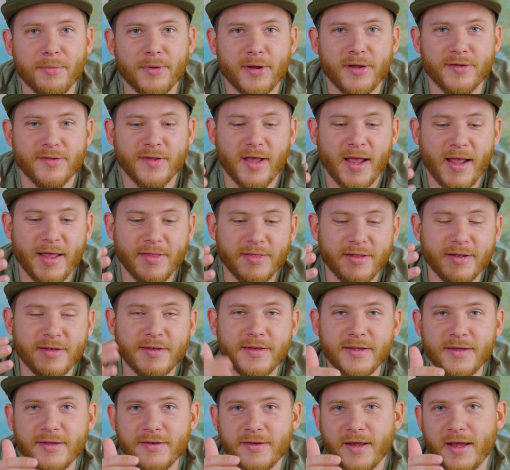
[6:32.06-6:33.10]
because I had the
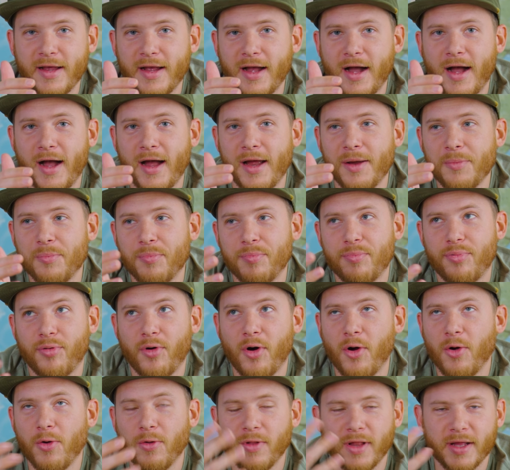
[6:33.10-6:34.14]
DJI
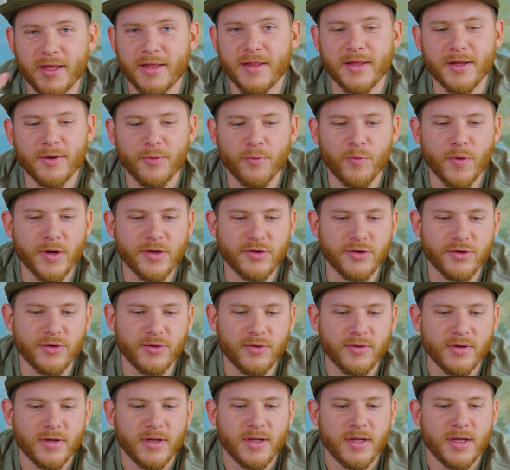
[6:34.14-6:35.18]
Pro, like the
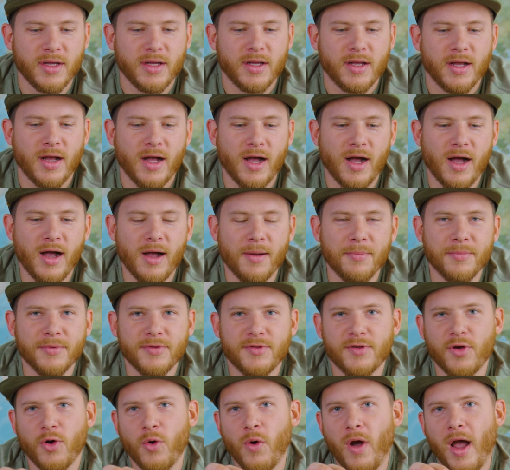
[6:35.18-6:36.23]
original.
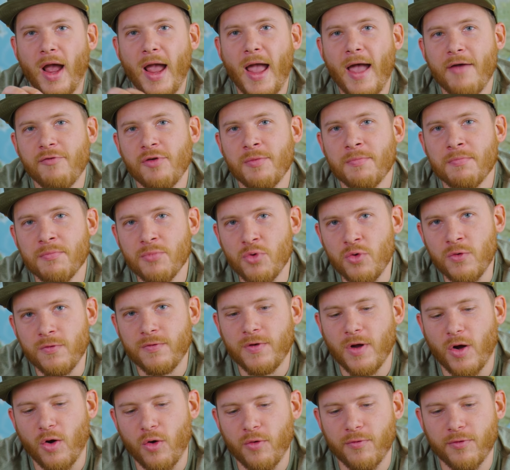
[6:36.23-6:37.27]
So I haven't
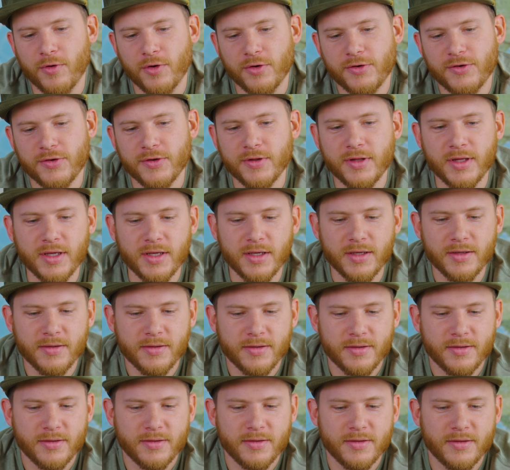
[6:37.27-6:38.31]
moved over to the
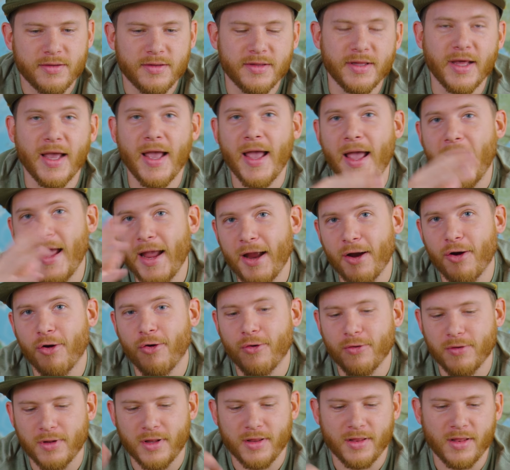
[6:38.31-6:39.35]

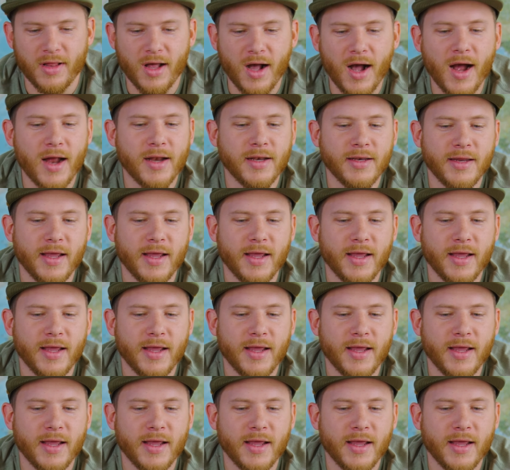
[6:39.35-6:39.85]
Air line